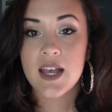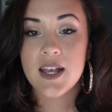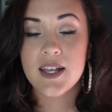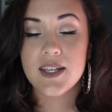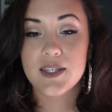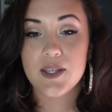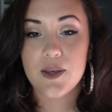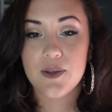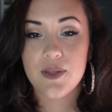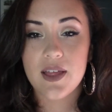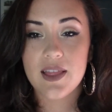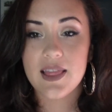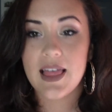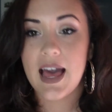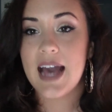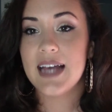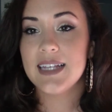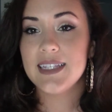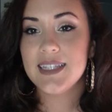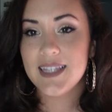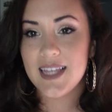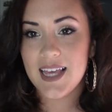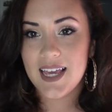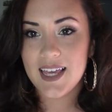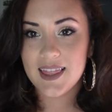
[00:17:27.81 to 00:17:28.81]
So the
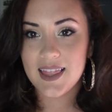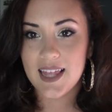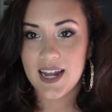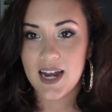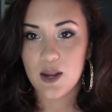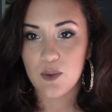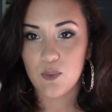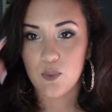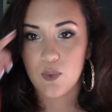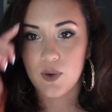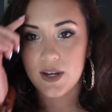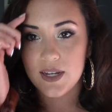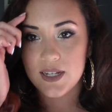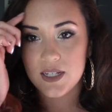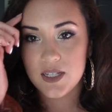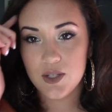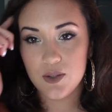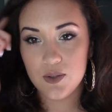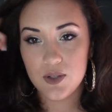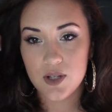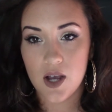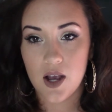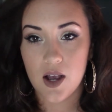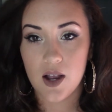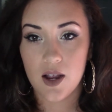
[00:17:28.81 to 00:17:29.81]
last thing that I wanted to
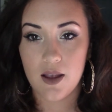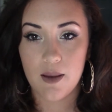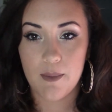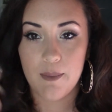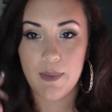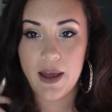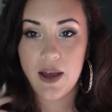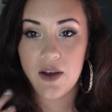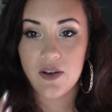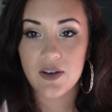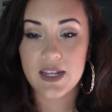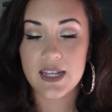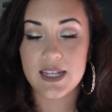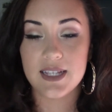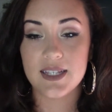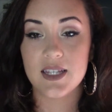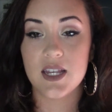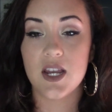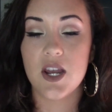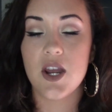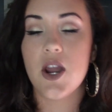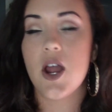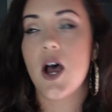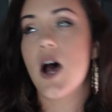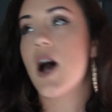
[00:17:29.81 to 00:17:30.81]
talk about is
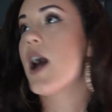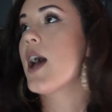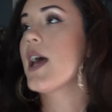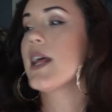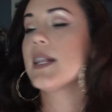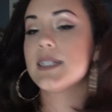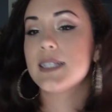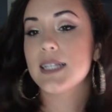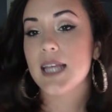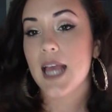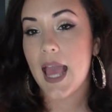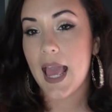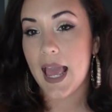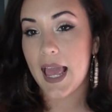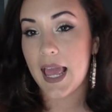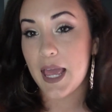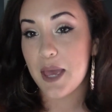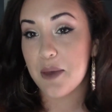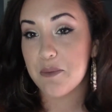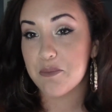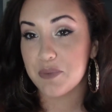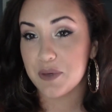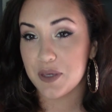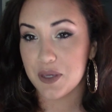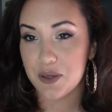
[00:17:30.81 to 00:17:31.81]
not
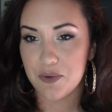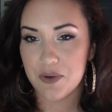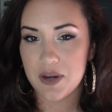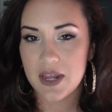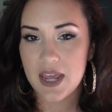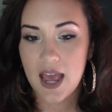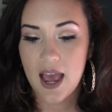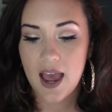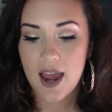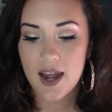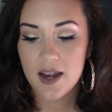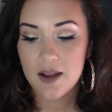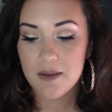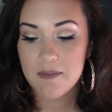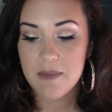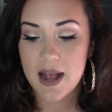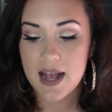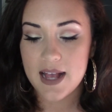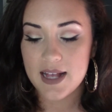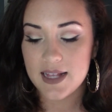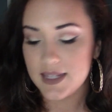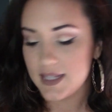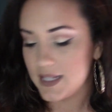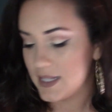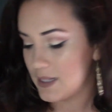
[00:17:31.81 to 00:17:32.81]
a beauty item,
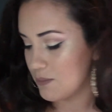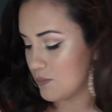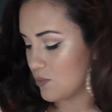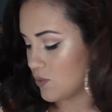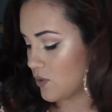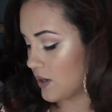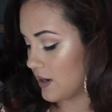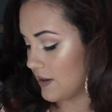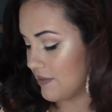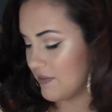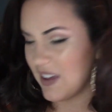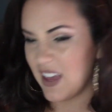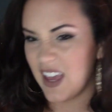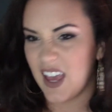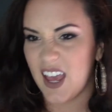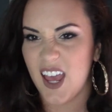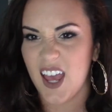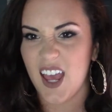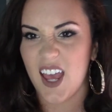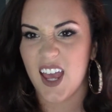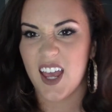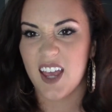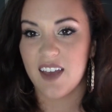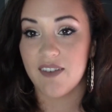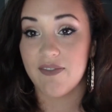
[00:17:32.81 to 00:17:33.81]
it's more of
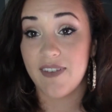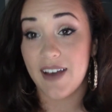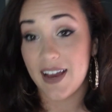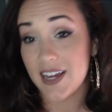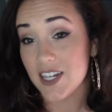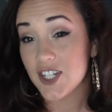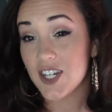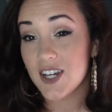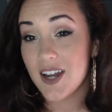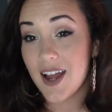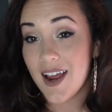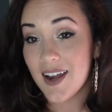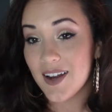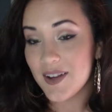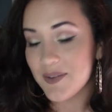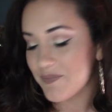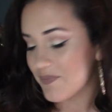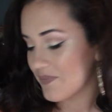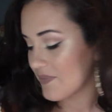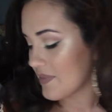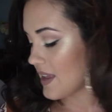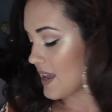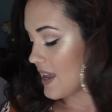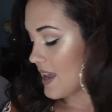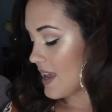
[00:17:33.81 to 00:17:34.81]
a fashion item,
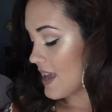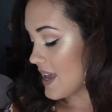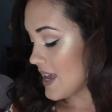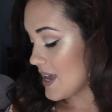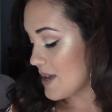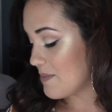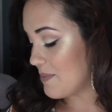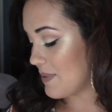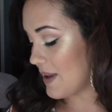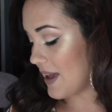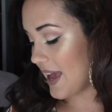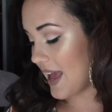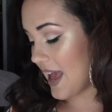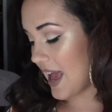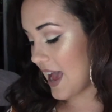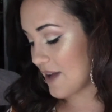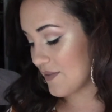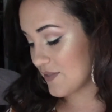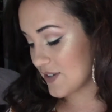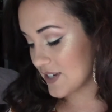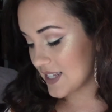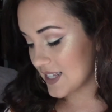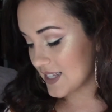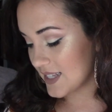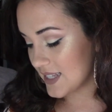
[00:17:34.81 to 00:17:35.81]
but
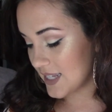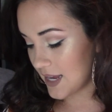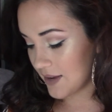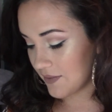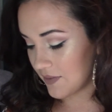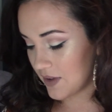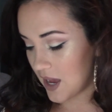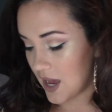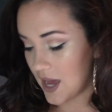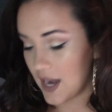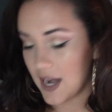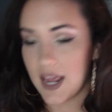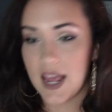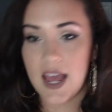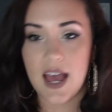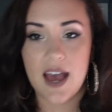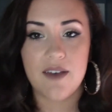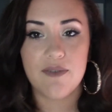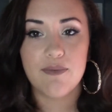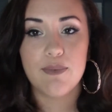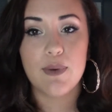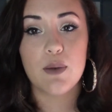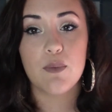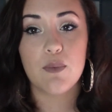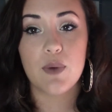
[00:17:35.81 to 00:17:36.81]
ever since I've got it,
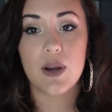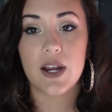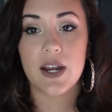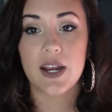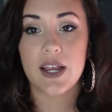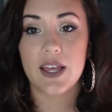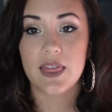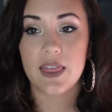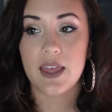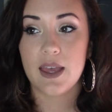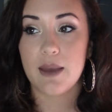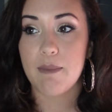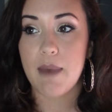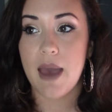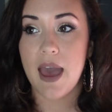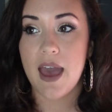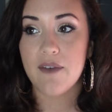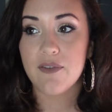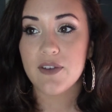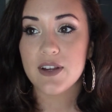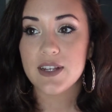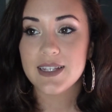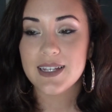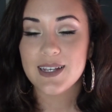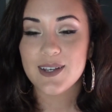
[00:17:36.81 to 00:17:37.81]
I've been wearing them
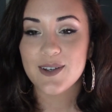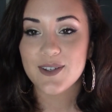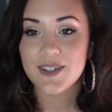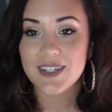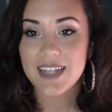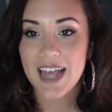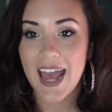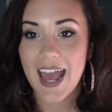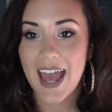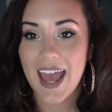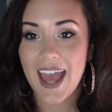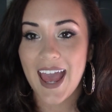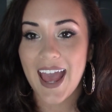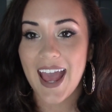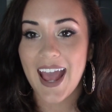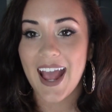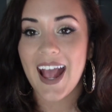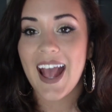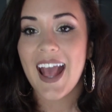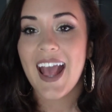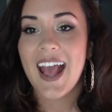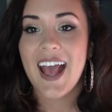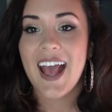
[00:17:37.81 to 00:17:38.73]
every single day